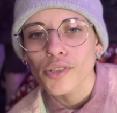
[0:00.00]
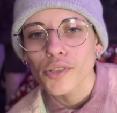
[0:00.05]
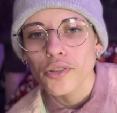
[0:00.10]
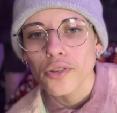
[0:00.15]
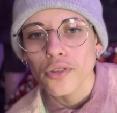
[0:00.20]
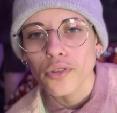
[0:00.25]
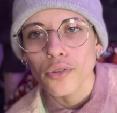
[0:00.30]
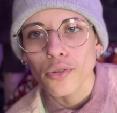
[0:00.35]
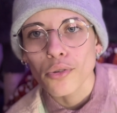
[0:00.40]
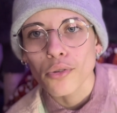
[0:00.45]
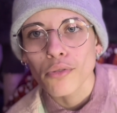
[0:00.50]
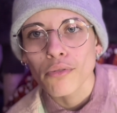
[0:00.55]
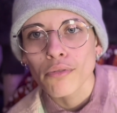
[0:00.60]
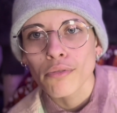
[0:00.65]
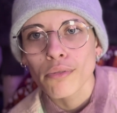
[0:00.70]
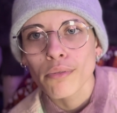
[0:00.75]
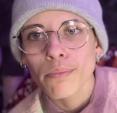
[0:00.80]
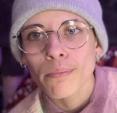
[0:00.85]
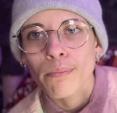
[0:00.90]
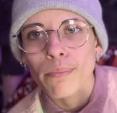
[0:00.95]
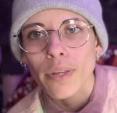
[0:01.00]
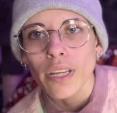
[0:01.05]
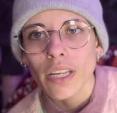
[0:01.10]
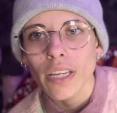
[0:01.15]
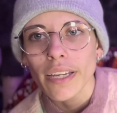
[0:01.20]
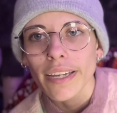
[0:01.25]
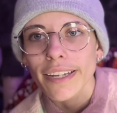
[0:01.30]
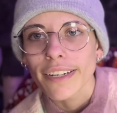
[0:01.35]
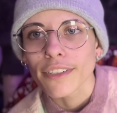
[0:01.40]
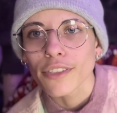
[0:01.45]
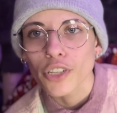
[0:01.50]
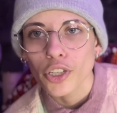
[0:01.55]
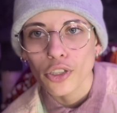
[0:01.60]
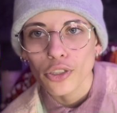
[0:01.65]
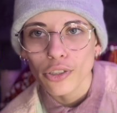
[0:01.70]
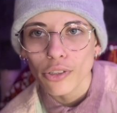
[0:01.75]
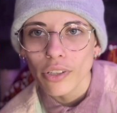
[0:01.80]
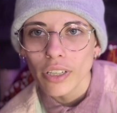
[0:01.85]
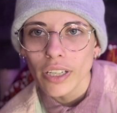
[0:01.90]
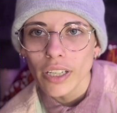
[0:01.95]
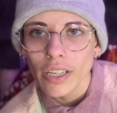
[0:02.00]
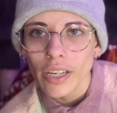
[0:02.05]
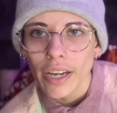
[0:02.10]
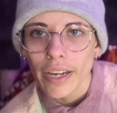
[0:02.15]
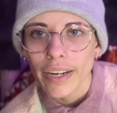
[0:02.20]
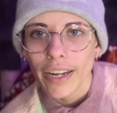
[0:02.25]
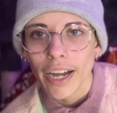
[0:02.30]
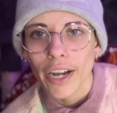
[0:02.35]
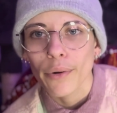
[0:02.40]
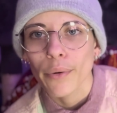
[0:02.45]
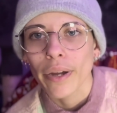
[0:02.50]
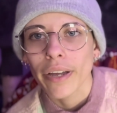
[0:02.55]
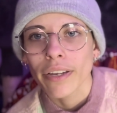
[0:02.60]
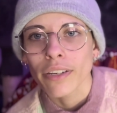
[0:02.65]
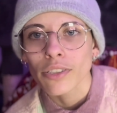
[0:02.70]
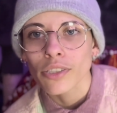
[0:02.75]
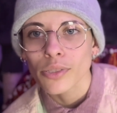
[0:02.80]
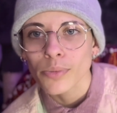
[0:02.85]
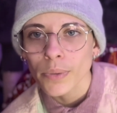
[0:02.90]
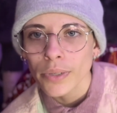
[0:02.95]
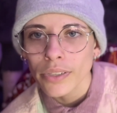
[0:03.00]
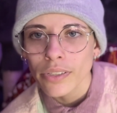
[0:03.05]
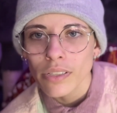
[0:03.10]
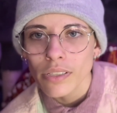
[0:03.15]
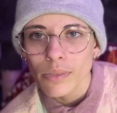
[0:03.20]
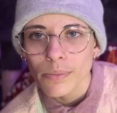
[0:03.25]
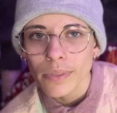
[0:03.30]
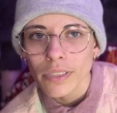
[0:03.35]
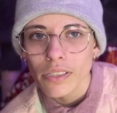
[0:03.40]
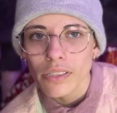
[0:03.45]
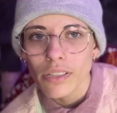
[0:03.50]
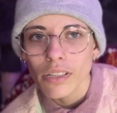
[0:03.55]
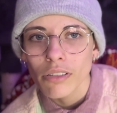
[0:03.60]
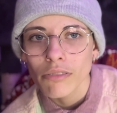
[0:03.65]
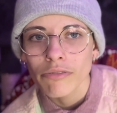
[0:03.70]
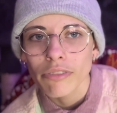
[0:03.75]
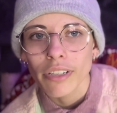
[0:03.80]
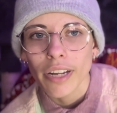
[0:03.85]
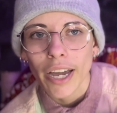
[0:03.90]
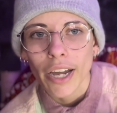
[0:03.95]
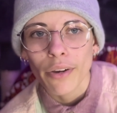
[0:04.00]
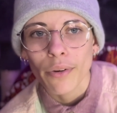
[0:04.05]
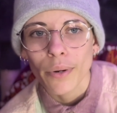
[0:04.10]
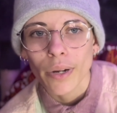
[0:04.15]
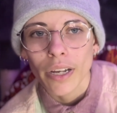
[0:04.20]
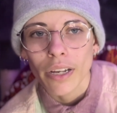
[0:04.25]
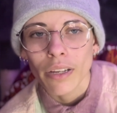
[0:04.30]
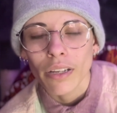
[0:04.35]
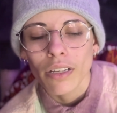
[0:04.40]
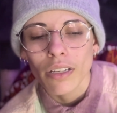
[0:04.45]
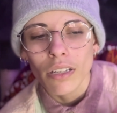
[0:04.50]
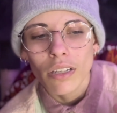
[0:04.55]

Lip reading: to me internally and how I experience myself and how I